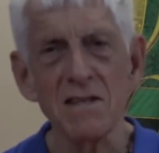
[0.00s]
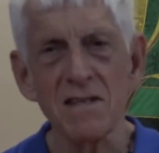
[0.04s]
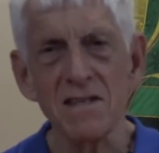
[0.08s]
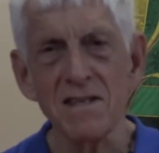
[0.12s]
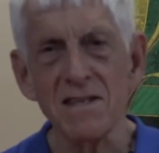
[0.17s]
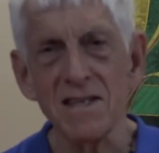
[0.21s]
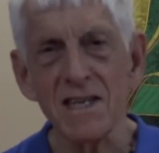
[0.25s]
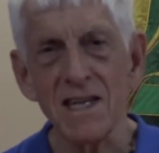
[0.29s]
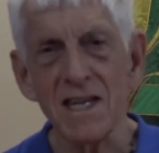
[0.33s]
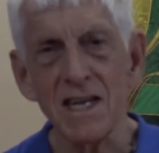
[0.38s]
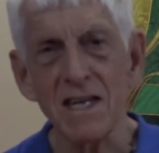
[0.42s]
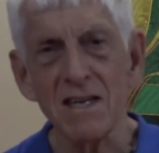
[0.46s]

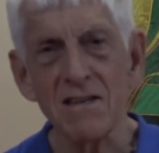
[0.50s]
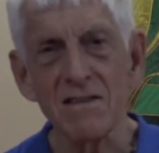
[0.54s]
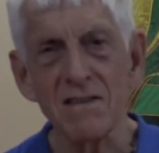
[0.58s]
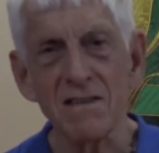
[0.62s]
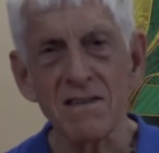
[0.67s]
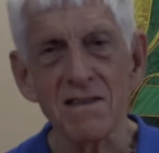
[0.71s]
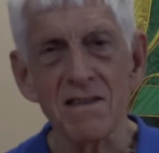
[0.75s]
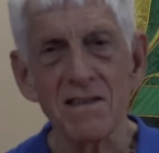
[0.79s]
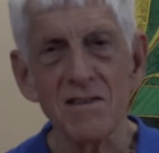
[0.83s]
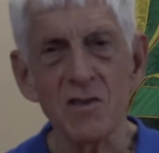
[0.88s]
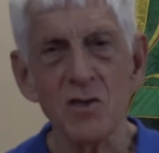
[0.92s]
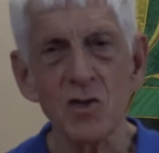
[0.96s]

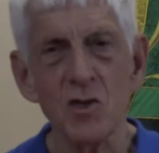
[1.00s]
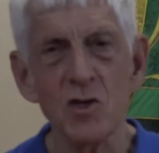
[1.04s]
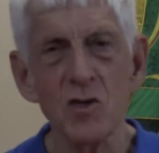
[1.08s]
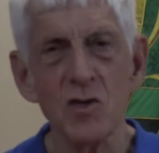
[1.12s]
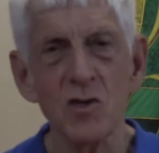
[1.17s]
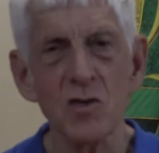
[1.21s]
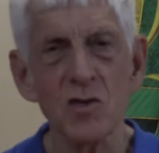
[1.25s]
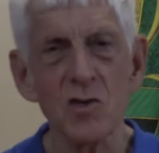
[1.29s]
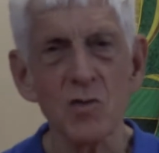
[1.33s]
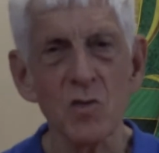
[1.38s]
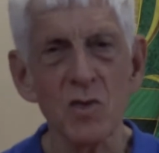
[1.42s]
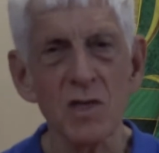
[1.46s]
intense. It
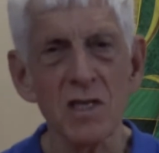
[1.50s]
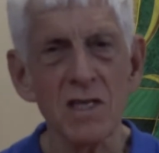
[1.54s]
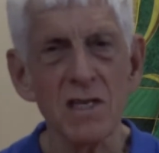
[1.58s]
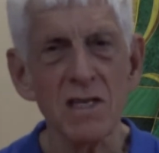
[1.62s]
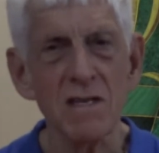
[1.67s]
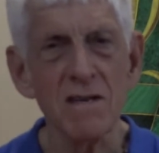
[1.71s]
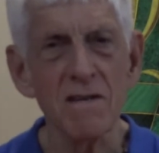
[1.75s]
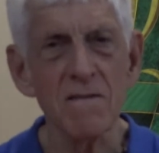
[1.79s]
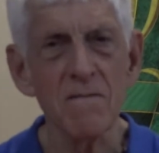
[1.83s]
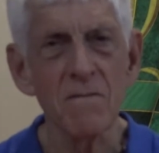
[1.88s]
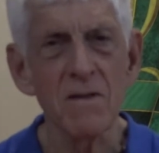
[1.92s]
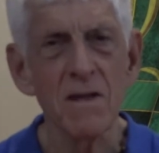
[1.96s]
searches
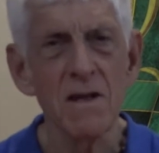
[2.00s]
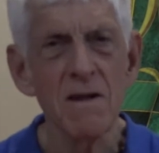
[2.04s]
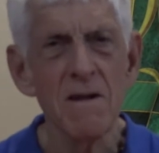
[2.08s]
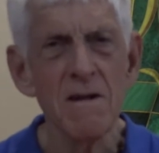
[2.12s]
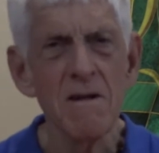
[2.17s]
within.